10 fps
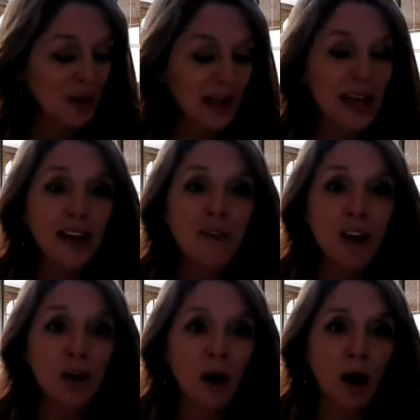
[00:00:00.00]
if
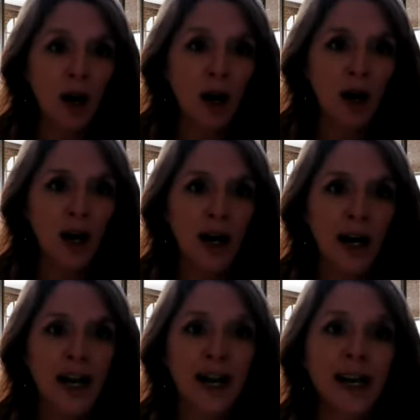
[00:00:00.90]
you are
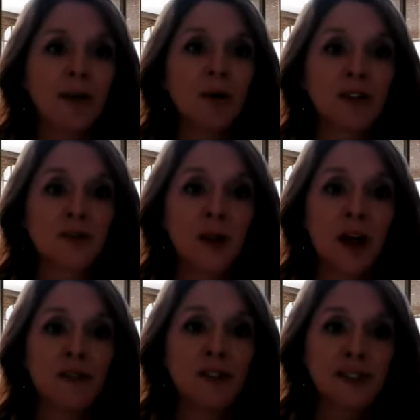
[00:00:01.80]
in a multiple
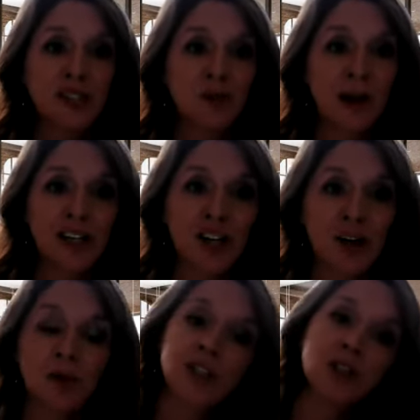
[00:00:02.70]
offer
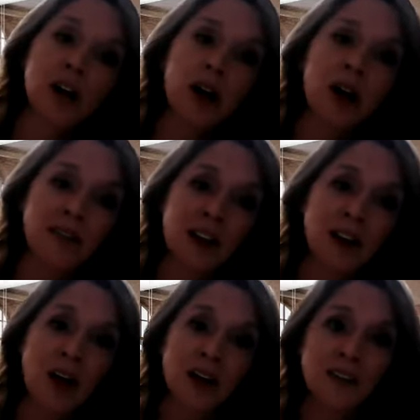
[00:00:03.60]
situation, which I think a
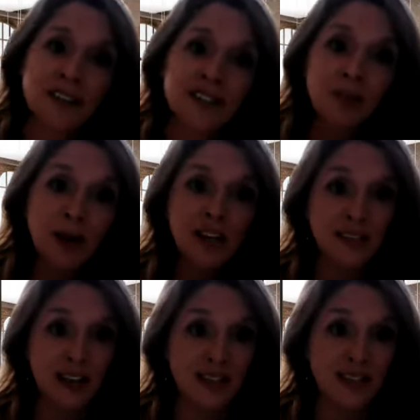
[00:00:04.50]
lot of us have been in
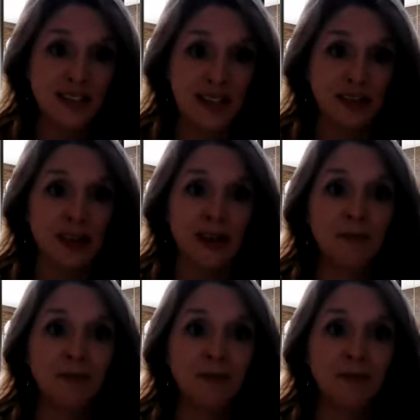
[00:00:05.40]
these lately,